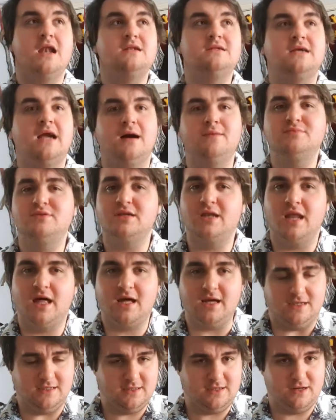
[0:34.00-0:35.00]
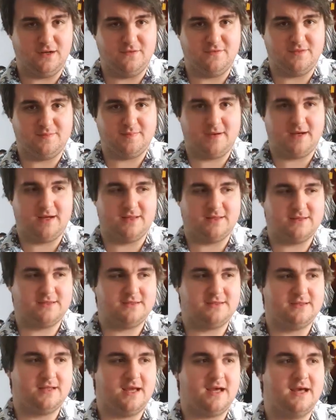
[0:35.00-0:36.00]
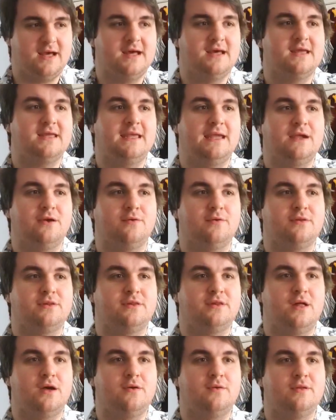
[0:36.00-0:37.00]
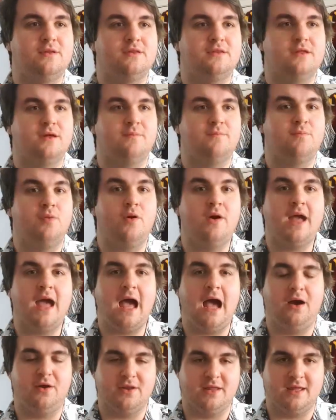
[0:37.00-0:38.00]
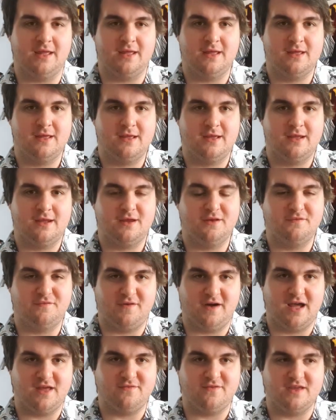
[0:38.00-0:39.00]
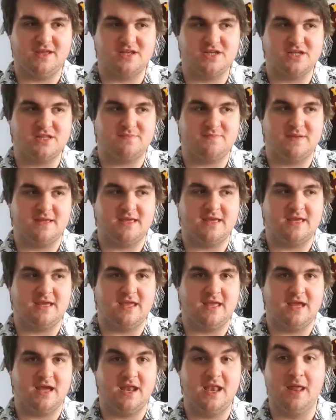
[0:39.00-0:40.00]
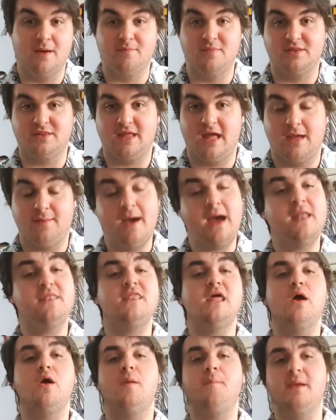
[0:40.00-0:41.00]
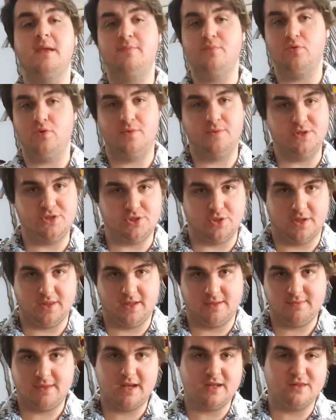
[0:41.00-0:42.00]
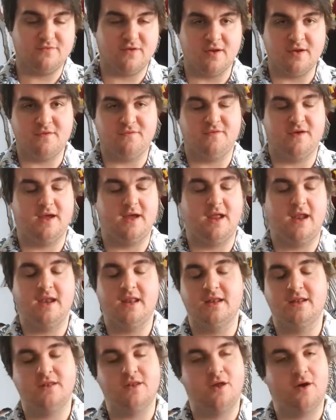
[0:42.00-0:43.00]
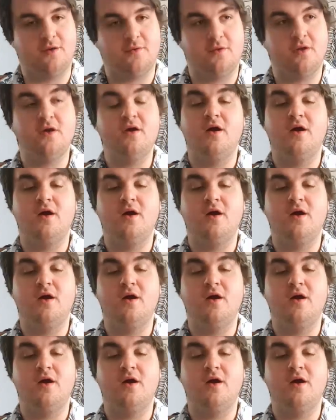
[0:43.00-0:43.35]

come to learn over the past year or so, is that boy howdy can 5e just be a numbers game. And there are people who enjoy that. That's very fair, and it's not